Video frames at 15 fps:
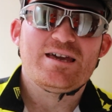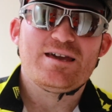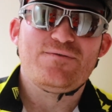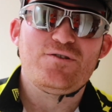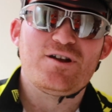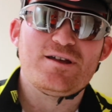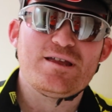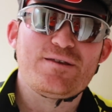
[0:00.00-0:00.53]

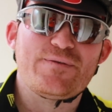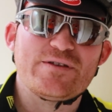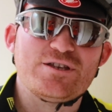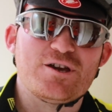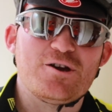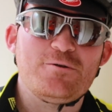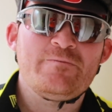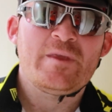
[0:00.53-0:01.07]
If you like this
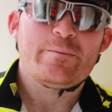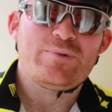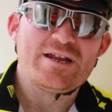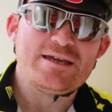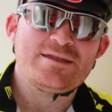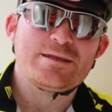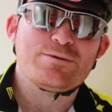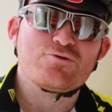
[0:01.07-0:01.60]
video,
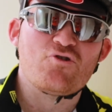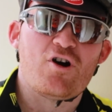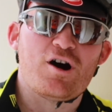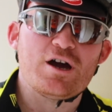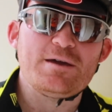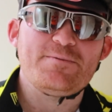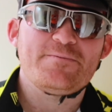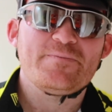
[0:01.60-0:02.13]
please
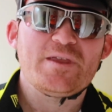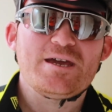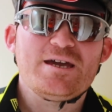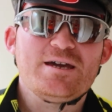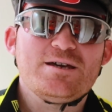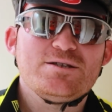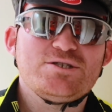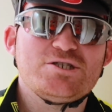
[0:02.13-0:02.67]
subscribe
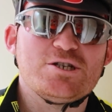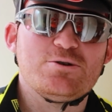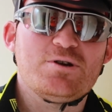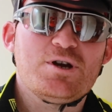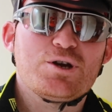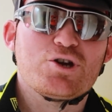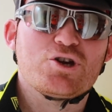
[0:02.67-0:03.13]
to